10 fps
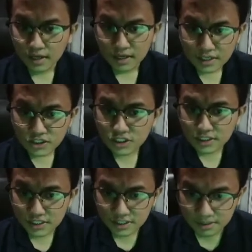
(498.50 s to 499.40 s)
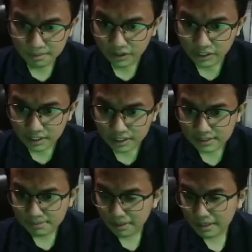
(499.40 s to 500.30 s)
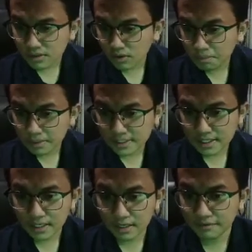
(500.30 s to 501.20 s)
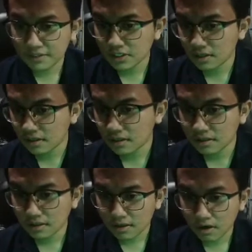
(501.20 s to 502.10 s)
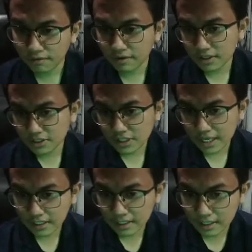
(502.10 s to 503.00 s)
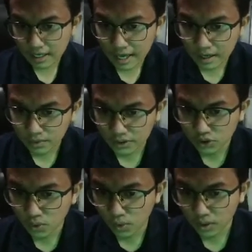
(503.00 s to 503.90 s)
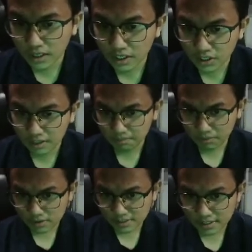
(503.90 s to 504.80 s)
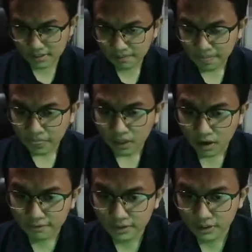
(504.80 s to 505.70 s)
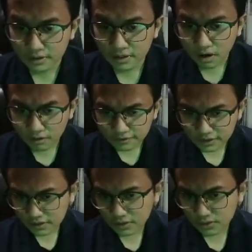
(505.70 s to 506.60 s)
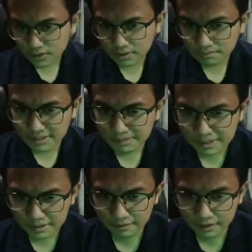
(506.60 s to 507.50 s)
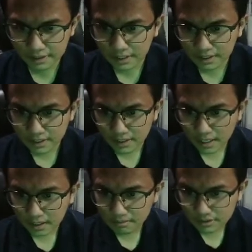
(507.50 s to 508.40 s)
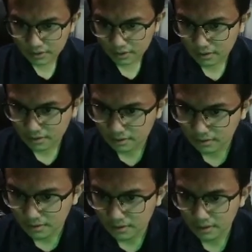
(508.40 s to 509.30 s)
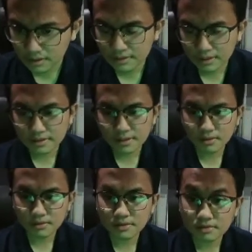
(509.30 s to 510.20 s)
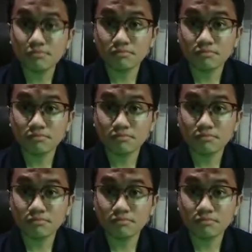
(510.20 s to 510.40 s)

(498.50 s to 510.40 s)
Each teaching method is based on particular vision of understanding the language or learning process, often using specific technique and materials used in a set sequence.